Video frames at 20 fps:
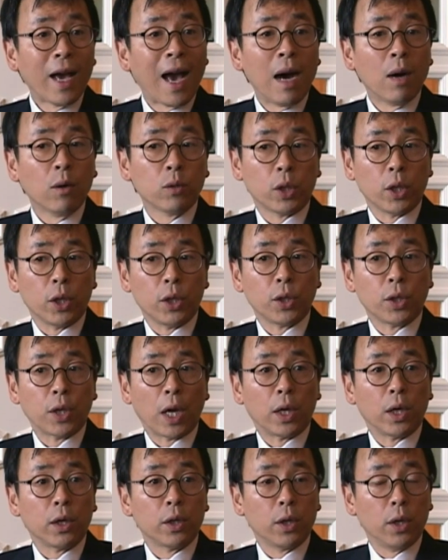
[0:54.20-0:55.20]
out is
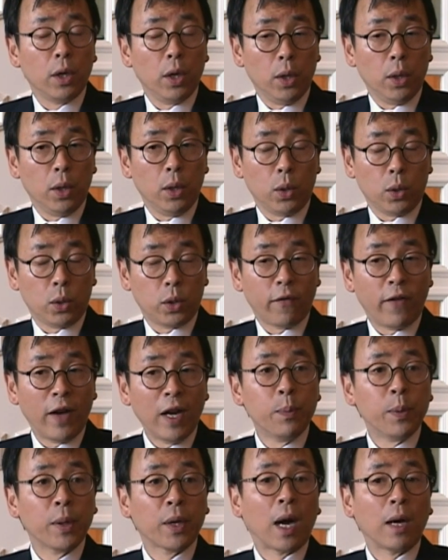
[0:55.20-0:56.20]
that
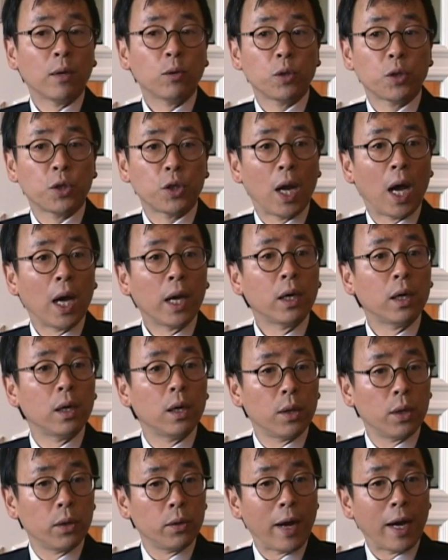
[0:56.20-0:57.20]
developed countries like
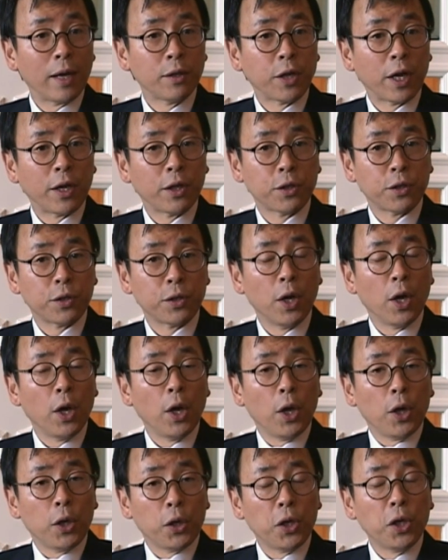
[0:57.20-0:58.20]
the United States
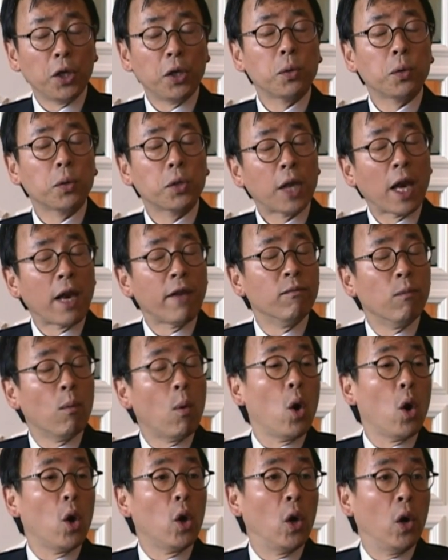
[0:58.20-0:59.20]
need to save
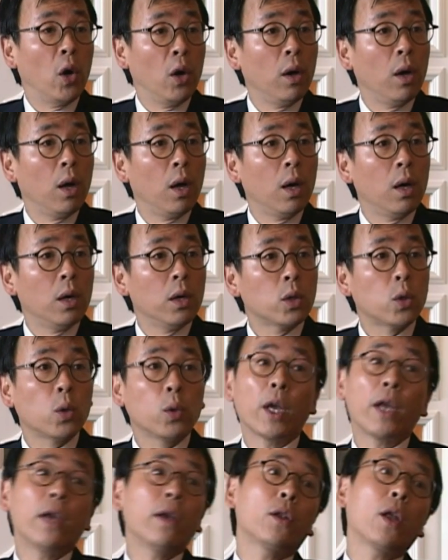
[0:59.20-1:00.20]
more, so
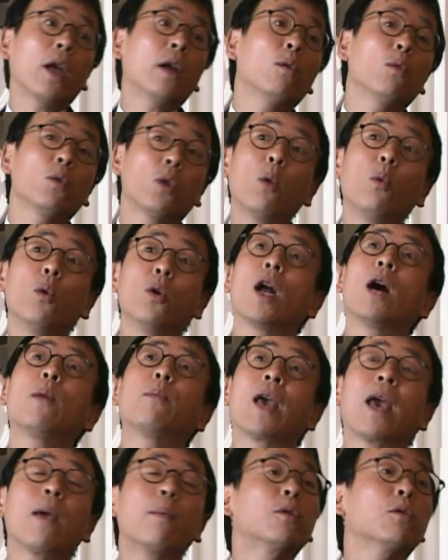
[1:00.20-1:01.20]
they will not
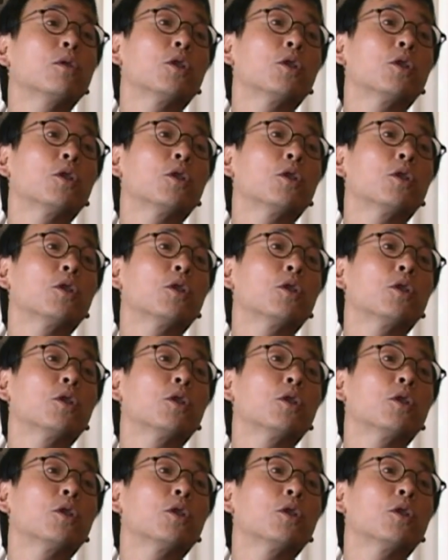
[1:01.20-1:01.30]
be able to